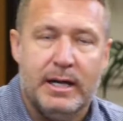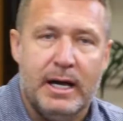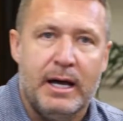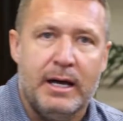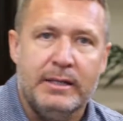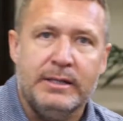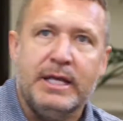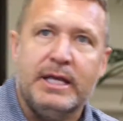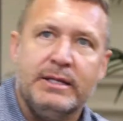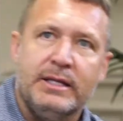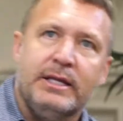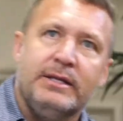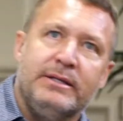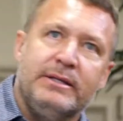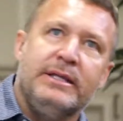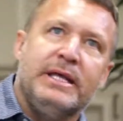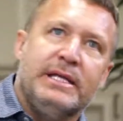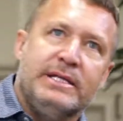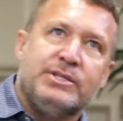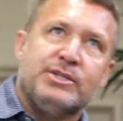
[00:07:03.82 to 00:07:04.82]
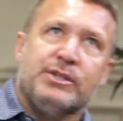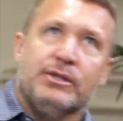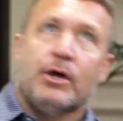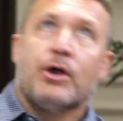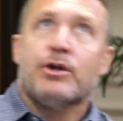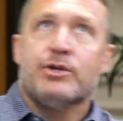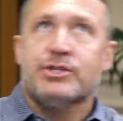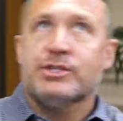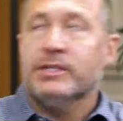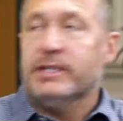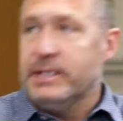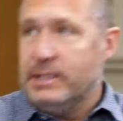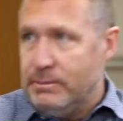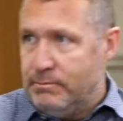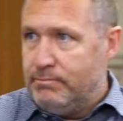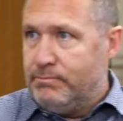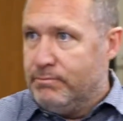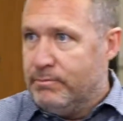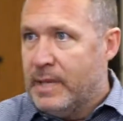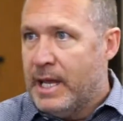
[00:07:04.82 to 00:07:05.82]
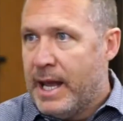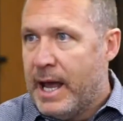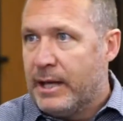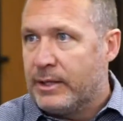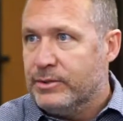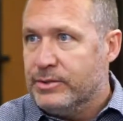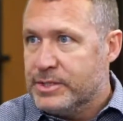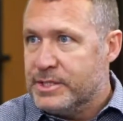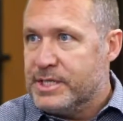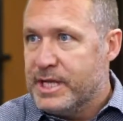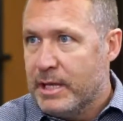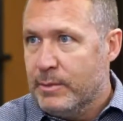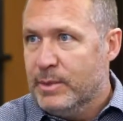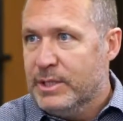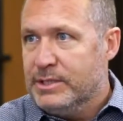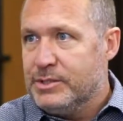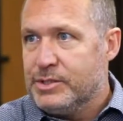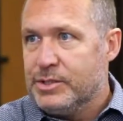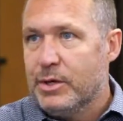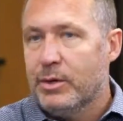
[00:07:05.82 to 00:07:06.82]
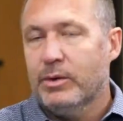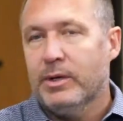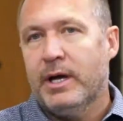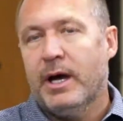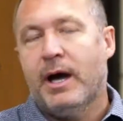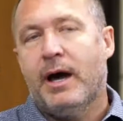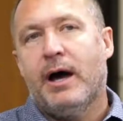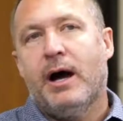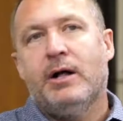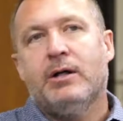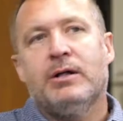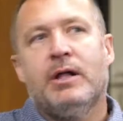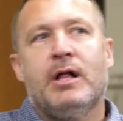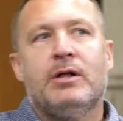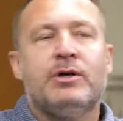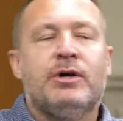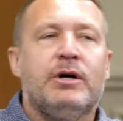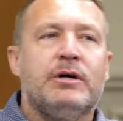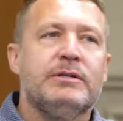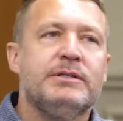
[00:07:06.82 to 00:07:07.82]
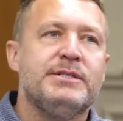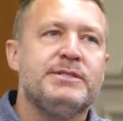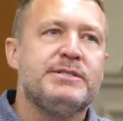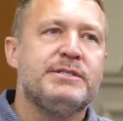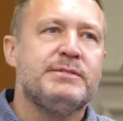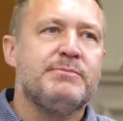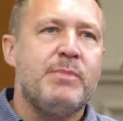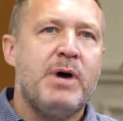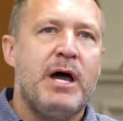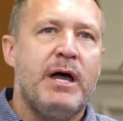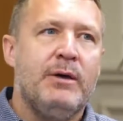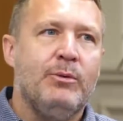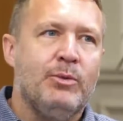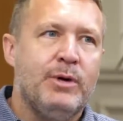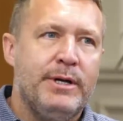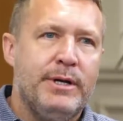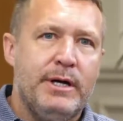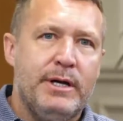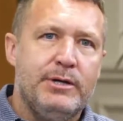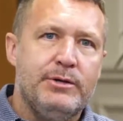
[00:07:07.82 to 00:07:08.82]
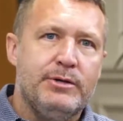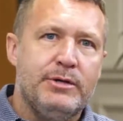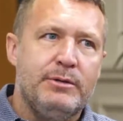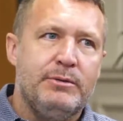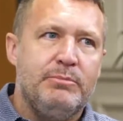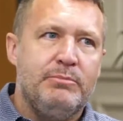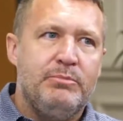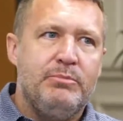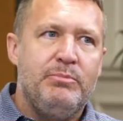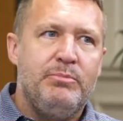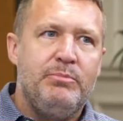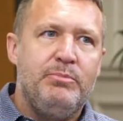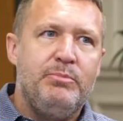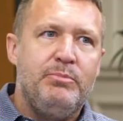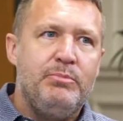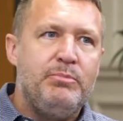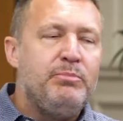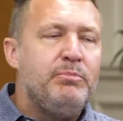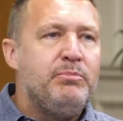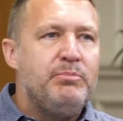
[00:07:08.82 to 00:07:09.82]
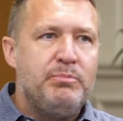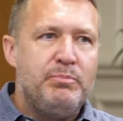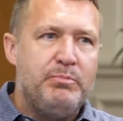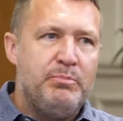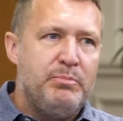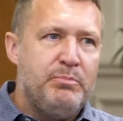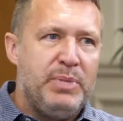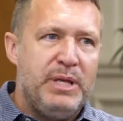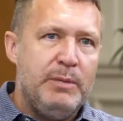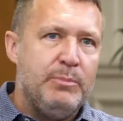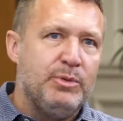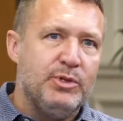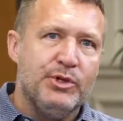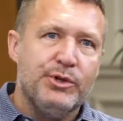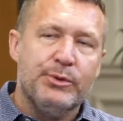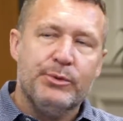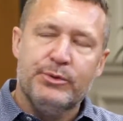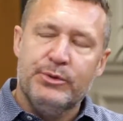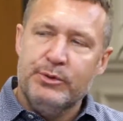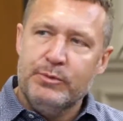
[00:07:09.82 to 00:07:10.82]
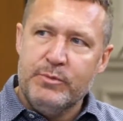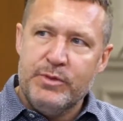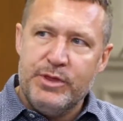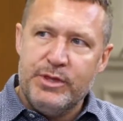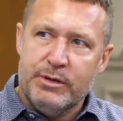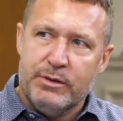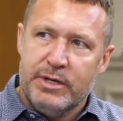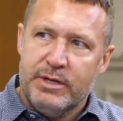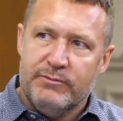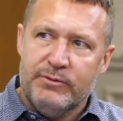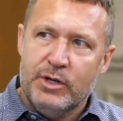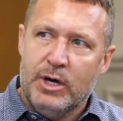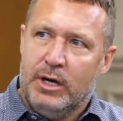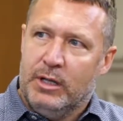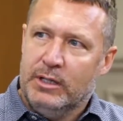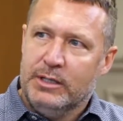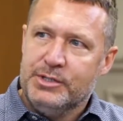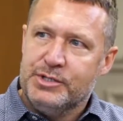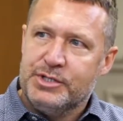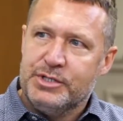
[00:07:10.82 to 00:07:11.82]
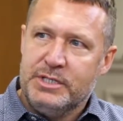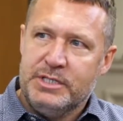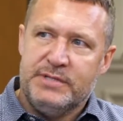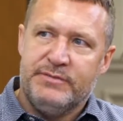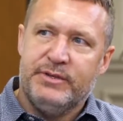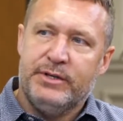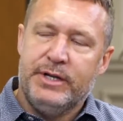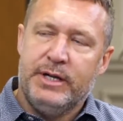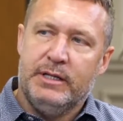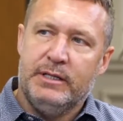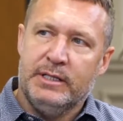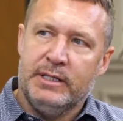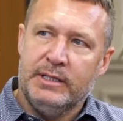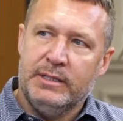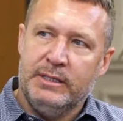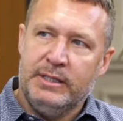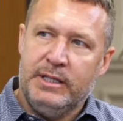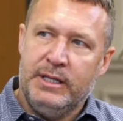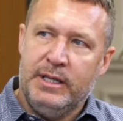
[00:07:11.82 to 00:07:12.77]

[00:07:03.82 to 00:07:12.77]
that it's largely an accurate statement. So I'll call this my 100 people in a room theory of knowledge. It's very elegantly